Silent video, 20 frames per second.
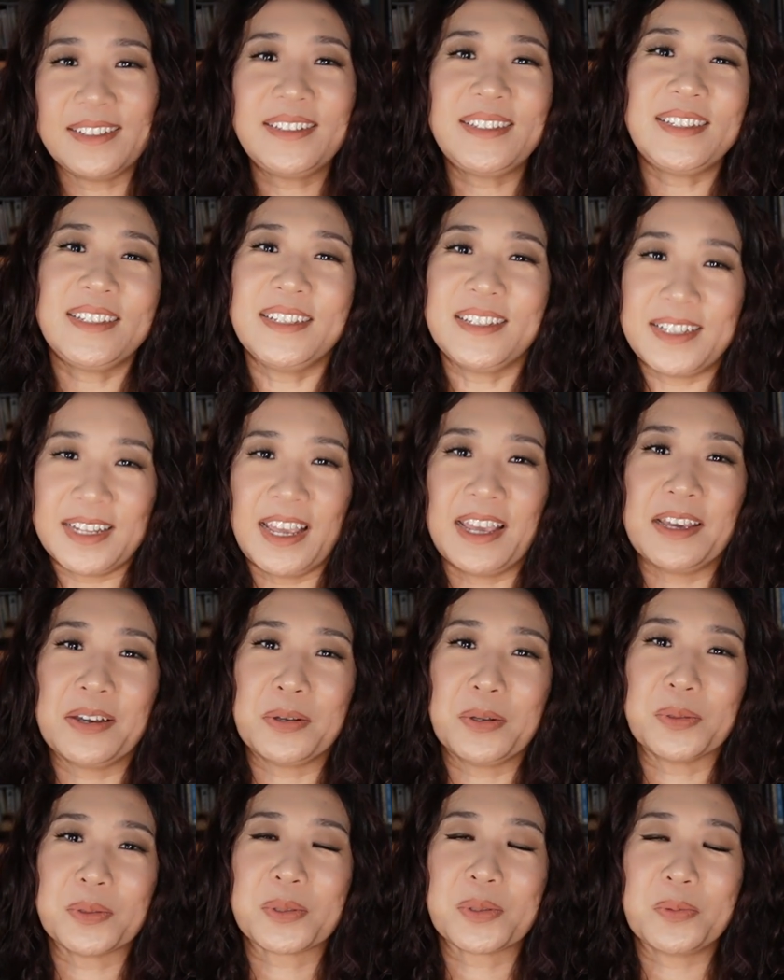
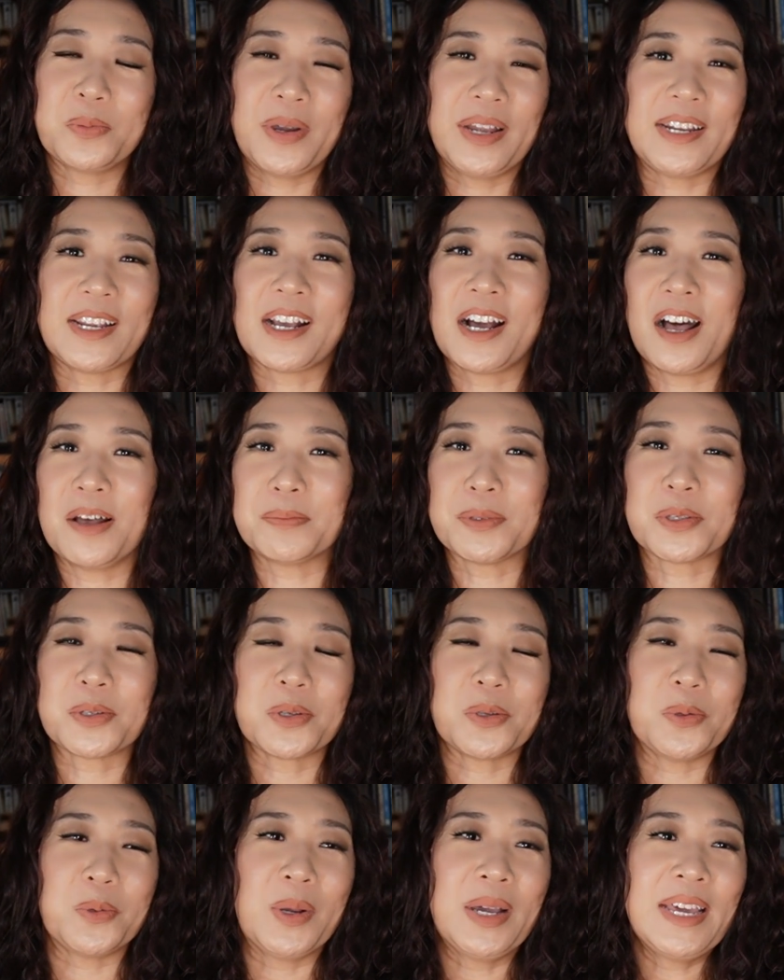details when it comes
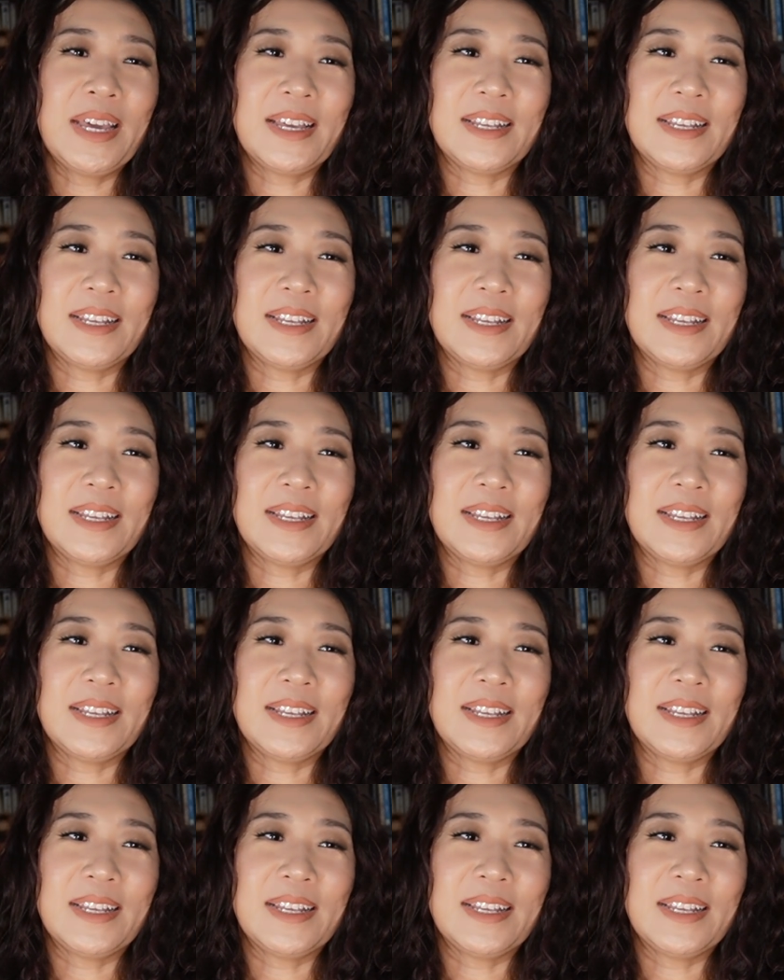to